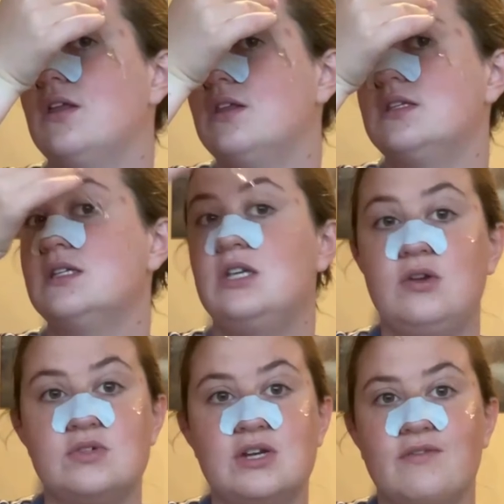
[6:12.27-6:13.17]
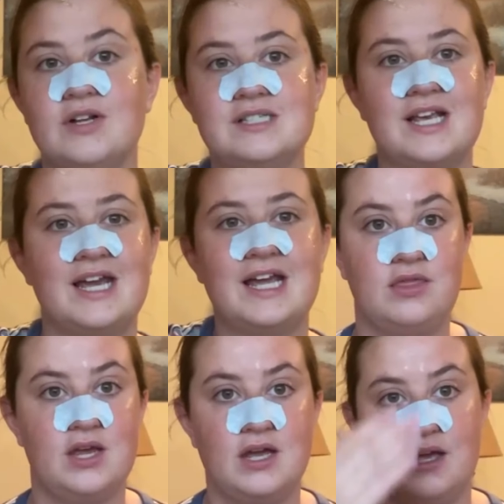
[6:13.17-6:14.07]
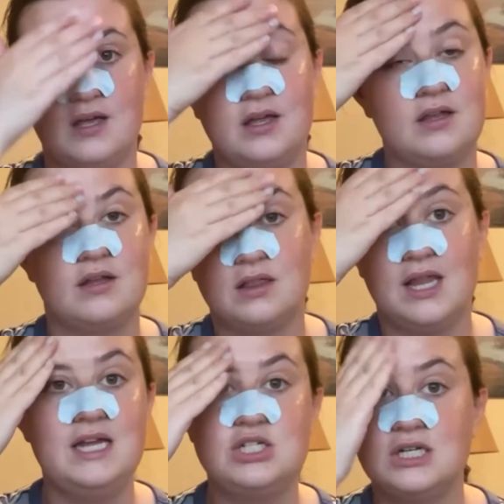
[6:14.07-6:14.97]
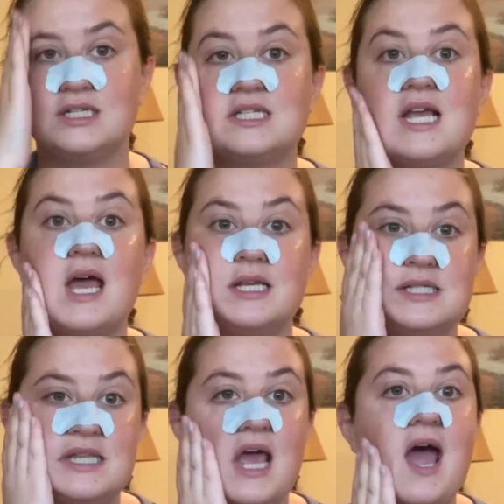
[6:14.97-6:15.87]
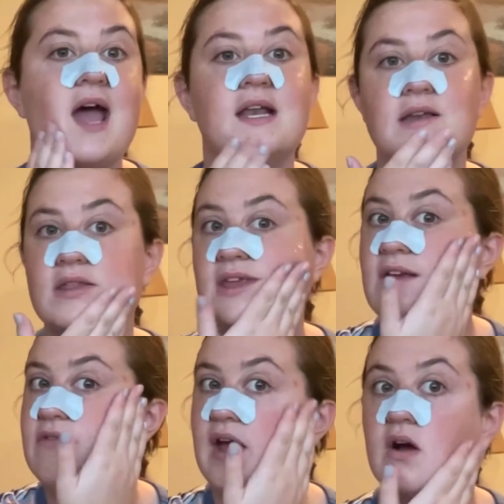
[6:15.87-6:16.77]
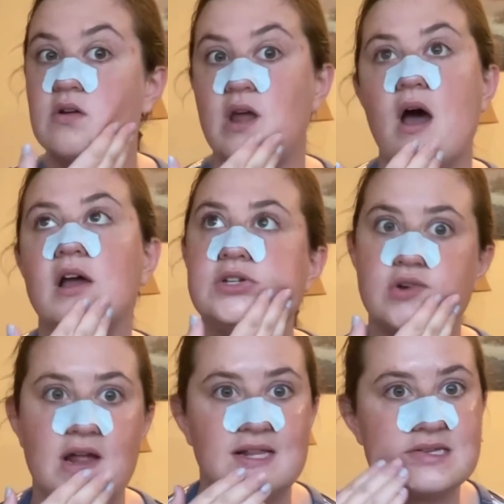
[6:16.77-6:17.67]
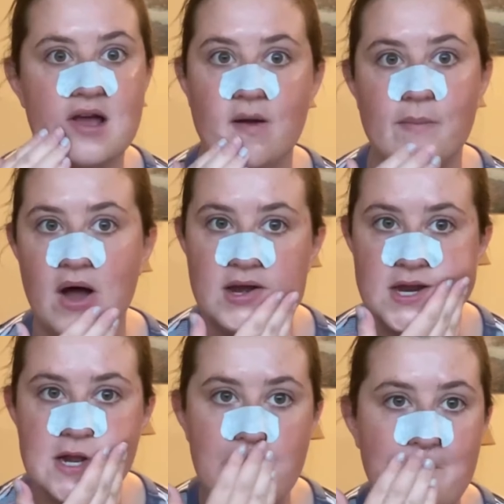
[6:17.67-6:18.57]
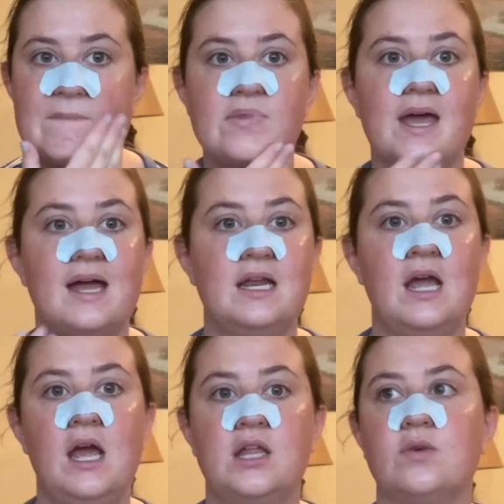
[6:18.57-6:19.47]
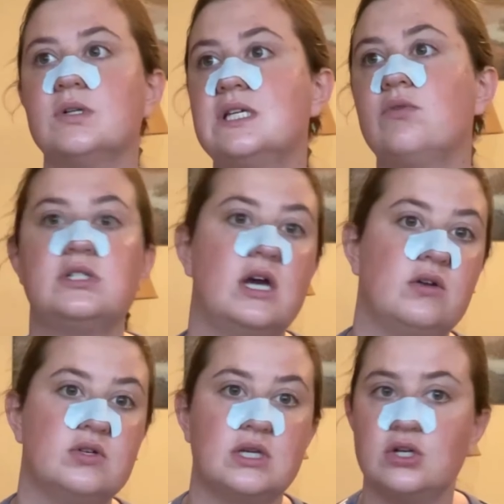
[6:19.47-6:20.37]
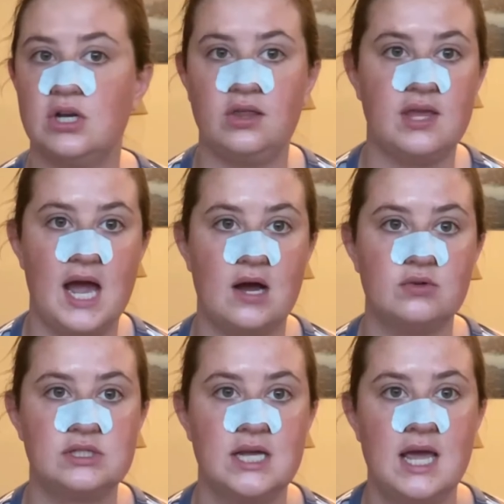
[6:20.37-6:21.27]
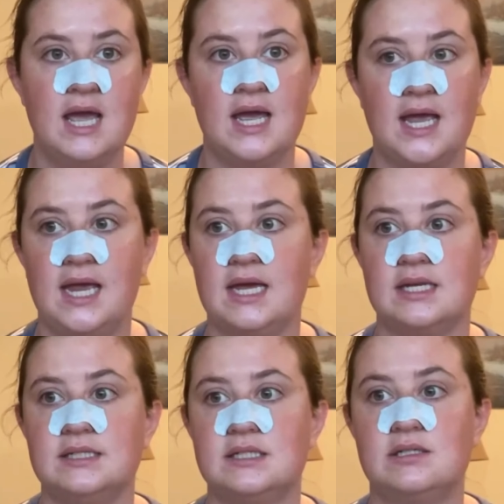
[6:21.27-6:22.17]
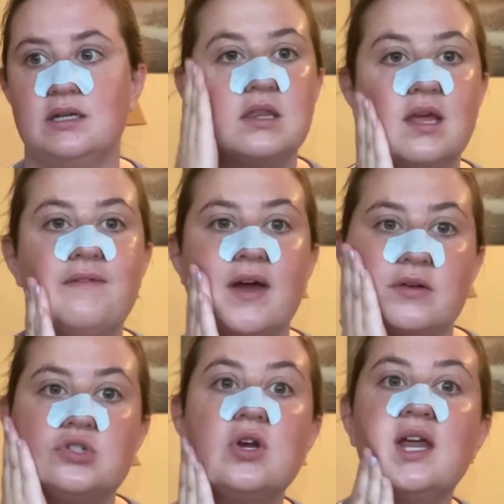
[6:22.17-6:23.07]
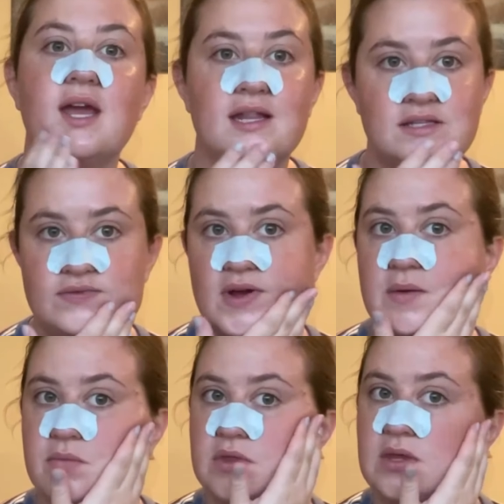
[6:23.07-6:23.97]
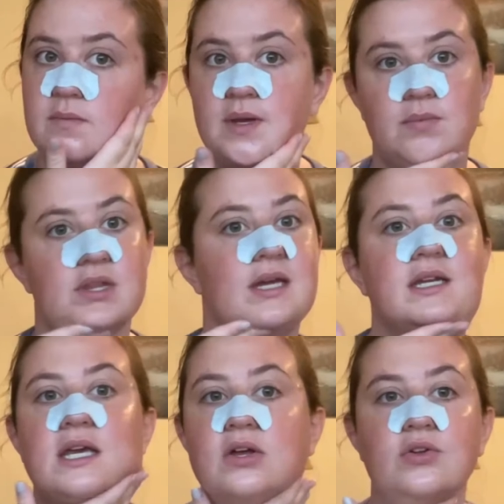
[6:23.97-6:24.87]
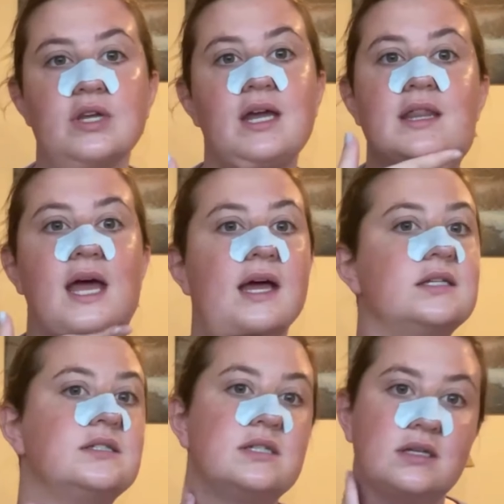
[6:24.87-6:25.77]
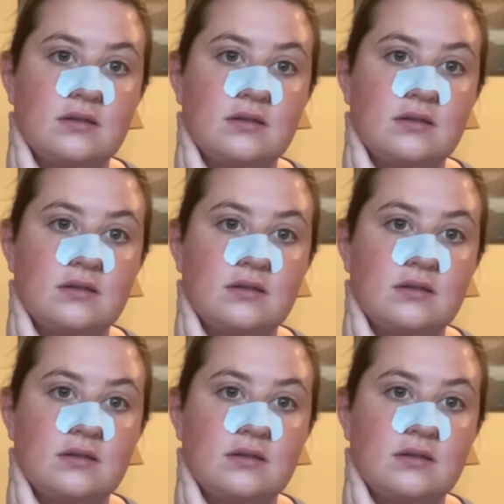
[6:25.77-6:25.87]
this is a huge difference. The legend says that they found hundreds of bodies, that there were secret tunnels underneath the house, and they found trinkets from the people they had killed, and that